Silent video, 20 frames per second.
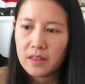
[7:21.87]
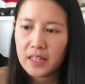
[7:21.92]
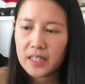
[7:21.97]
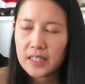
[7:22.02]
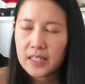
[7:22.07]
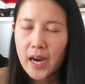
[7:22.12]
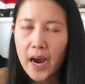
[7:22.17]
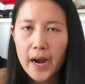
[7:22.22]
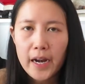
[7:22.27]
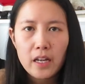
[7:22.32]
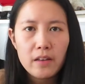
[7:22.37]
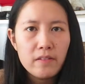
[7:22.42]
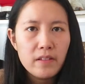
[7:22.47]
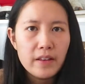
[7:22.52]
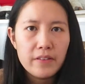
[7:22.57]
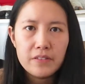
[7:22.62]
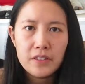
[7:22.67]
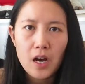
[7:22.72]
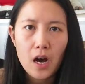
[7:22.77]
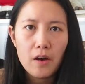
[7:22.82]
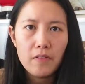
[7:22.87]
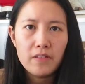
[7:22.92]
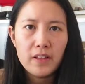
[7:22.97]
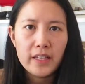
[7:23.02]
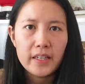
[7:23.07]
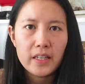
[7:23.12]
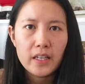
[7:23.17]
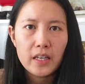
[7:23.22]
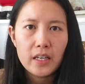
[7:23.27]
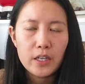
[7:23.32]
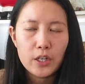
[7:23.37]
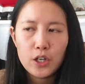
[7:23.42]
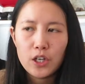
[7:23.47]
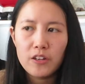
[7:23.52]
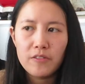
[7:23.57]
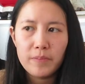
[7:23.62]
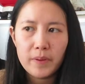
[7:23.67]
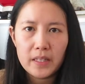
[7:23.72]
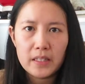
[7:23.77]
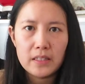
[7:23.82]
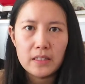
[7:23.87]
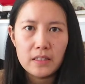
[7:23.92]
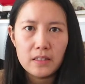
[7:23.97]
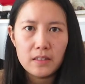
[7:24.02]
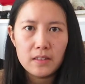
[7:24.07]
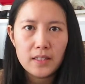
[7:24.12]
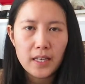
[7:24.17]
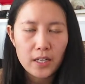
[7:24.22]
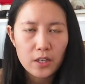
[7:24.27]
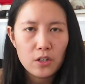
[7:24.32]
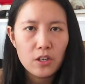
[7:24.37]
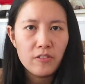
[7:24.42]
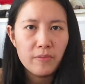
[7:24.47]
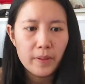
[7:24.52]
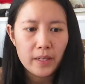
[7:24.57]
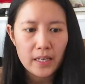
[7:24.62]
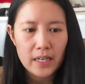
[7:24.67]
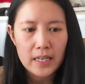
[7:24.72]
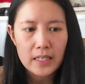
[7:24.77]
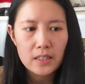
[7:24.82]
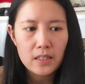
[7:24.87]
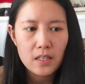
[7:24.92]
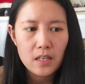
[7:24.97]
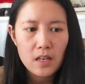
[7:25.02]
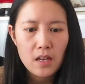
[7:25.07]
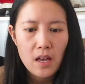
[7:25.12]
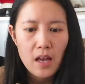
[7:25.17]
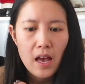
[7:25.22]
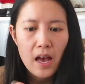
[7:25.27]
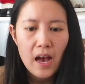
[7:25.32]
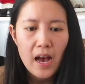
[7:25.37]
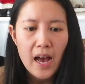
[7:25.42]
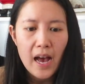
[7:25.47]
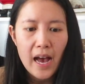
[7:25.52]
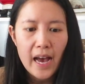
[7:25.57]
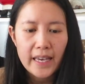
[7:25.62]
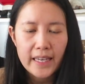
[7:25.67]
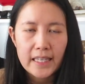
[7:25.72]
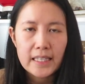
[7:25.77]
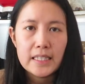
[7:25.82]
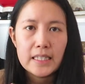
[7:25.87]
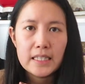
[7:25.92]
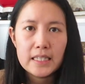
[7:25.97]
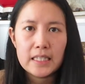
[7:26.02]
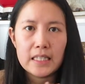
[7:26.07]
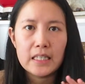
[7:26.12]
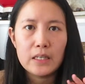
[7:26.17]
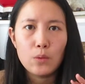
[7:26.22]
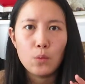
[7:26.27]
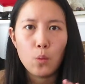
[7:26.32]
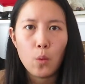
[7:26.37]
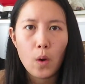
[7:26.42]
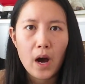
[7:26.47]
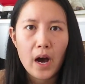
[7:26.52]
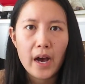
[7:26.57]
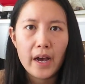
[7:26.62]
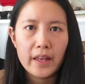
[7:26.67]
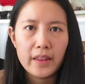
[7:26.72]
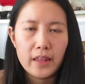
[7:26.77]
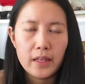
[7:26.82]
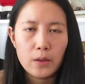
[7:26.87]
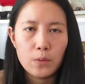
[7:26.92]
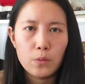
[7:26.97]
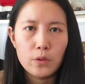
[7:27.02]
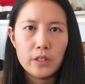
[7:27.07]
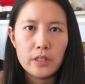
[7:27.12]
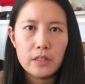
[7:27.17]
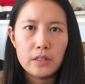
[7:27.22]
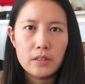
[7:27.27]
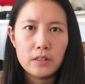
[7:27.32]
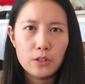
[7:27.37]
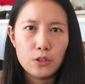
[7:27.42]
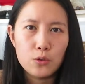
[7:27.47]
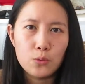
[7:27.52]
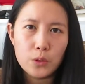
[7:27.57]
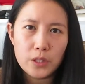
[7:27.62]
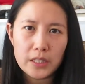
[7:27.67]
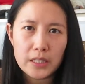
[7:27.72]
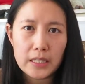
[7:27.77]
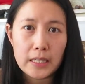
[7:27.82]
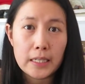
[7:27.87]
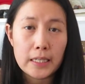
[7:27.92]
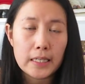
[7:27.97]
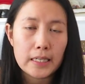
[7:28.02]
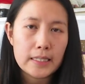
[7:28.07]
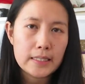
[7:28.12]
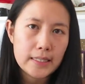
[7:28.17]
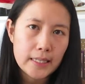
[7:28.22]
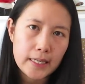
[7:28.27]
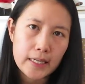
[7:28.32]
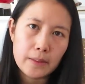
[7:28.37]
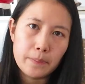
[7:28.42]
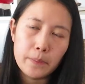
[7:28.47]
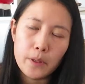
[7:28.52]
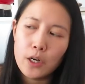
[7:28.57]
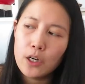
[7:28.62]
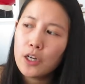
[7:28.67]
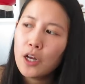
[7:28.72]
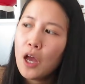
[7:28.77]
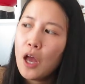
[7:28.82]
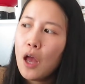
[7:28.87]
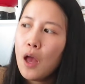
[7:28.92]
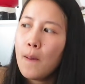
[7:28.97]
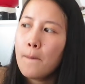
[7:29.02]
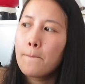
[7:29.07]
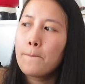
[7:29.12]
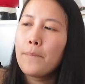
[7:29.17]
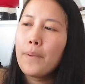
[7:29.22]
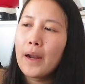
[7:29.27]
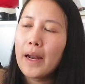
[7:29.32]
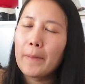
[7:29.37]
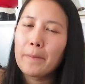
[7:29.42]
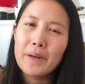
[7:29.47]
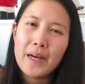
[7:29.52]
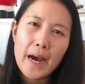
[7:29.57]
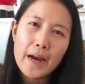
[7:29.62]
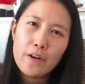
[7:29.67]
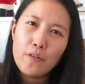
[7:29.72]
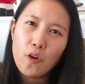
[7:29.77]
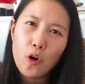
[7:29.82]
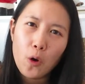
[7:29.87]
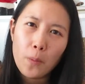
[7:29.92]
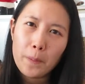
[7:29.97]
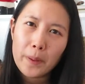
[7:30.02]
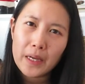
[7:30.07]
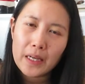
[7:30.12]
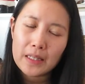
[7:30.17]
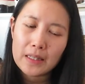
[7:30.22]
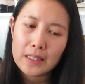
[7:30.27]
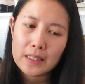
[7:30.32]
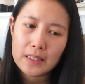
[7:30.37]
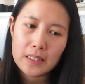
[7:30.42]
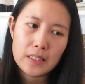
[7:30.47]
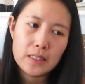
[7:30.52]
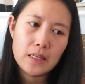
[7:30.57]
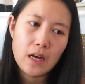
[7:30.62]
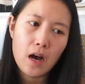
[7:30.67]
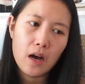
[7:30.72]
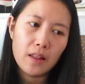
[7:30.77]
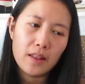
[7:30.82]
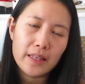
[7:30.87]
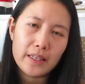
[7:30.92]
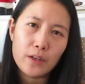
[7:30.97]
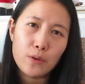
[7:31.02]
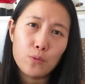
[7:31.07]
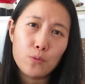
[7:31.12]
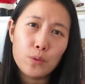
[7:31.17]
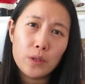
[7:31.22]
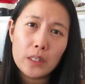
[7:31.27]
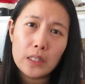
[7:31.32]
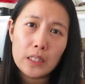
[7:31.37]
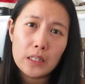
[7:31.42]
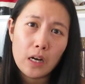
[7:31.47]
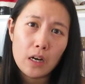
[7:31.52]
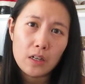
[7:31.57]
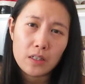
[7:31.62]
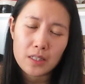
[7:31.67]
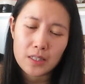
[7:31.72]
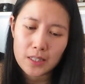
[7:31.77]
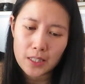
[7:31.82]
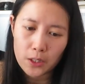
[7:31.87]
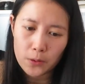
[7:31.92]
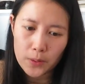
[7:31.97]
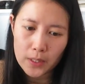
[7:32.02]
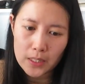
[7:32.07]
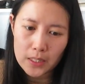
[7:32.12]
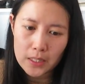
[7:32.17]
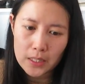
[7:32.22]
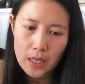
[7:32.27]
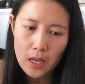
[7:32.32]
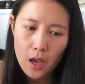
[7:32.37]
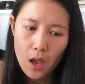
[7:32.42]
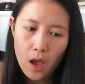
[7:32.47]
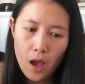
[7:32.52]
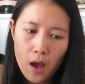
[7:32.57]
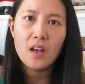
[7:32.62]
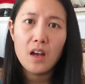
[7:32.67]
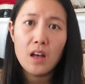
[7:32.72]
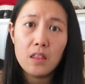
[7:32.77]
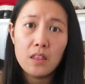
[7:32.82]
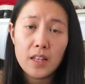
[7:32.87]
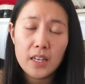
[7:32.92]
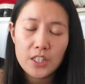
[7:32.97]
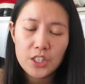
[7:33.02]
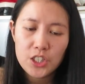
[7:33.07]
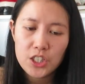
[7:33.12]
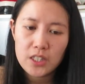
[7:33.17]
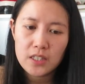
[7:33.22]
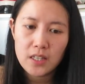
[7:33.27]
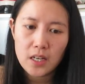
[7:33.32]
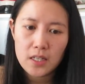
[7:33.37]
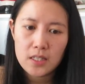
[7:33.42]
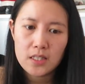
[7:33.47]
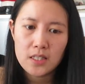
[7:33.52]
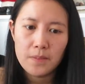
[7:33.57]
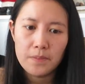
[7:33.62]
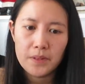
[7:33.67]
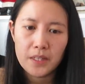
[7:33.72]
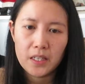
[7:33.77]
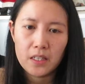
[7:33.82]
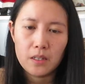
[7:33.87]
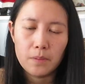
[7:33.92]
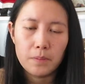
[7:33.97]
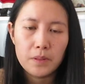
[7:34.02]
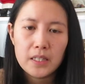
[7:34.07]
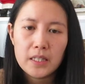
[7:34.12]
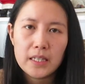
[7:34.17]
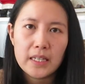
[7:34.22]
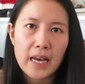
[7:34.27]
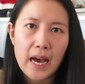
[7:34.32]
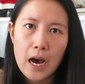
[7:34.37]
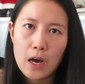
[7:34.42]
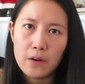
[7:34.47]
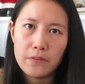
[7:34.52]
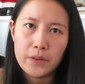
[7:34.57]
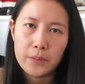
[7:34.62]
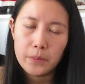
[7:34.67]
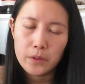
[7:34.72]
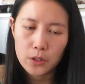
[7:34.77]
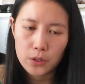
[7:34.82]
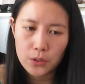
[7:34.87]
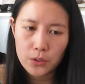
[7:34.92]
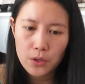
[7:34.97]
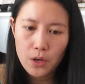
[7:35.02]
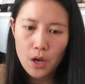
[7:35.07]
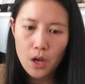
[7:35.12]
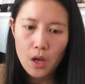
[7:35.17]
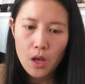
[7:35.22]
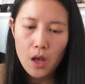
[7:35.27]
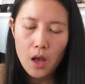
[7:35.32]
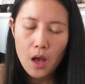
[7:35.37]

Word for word: this kind of left off like it could have been that could have been it. I can see why they would you would need a second book, but I'm kind of hoping this is not like a really long series. Unless she does something completely out of the blue